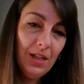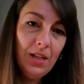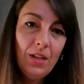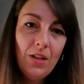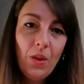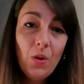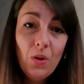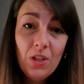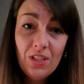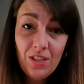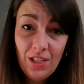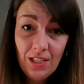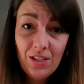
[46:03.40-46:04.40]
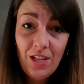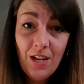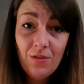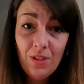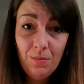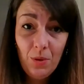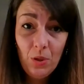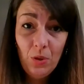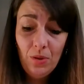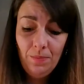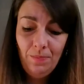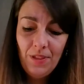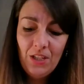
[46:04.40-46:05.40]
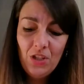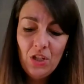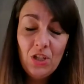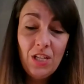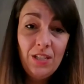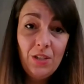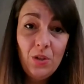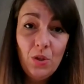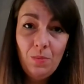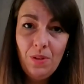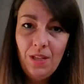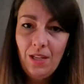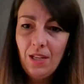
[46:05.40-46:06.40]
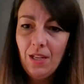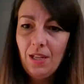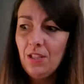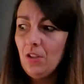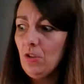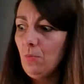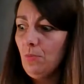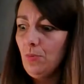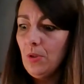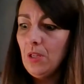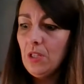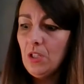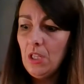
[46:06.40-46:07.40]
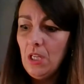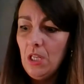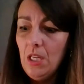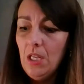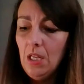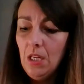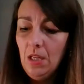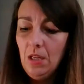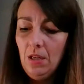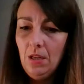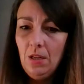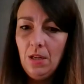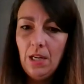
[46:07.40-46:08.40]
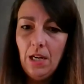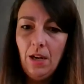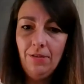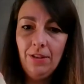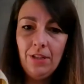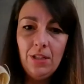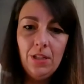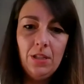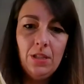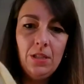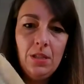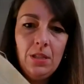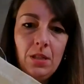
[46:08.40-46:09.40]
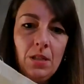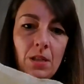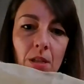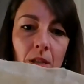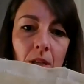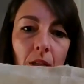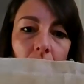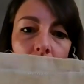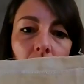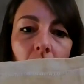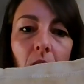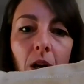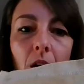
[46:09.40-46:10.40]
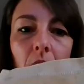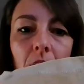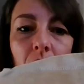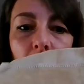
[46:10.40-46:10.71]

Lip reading: a 36 count doubloon, and she sent it to me, and it's pretty. I love it. Oh, it's so